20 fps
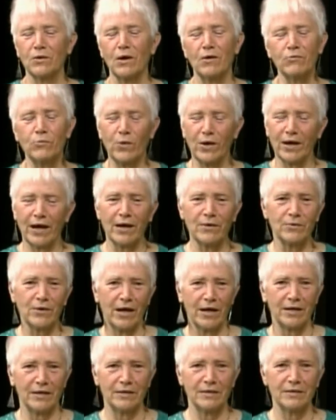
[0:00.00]
of what I
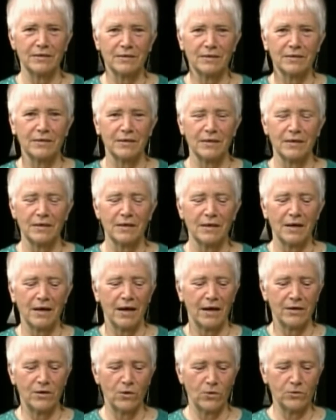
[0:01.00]
write.
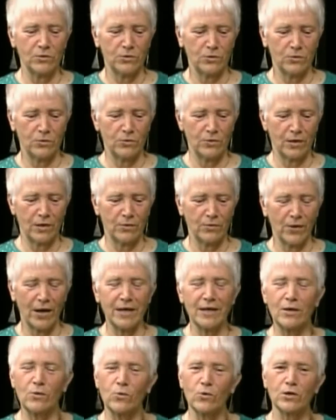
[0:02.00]
I go to
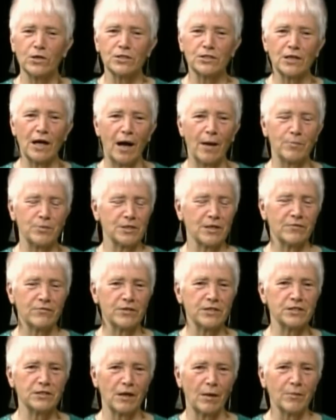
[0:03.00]
writing workshops
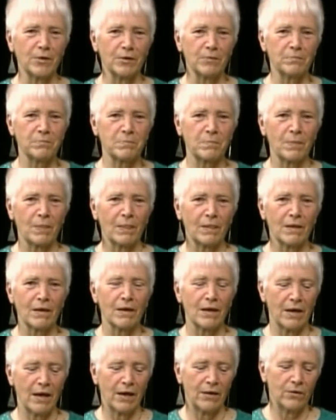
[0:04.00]
every summer,
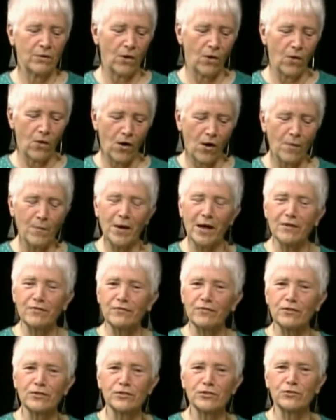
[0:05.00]
and all my
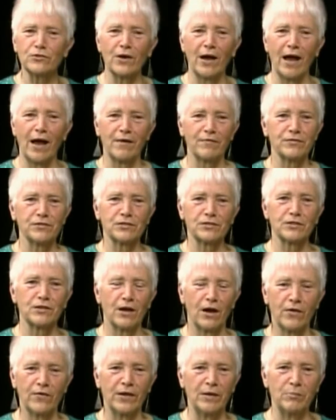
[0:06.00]
first drafts
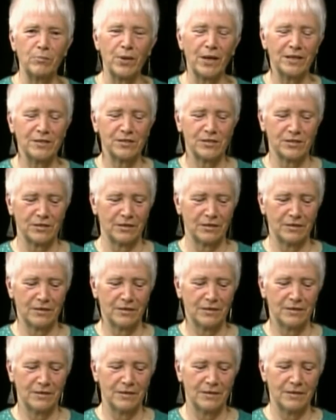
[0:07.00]
are in pencil.
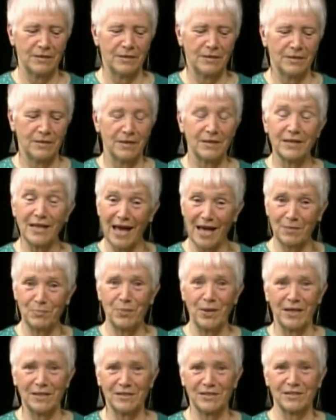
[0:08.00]
That
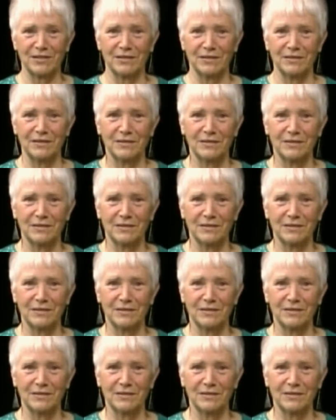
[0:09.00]
pencil.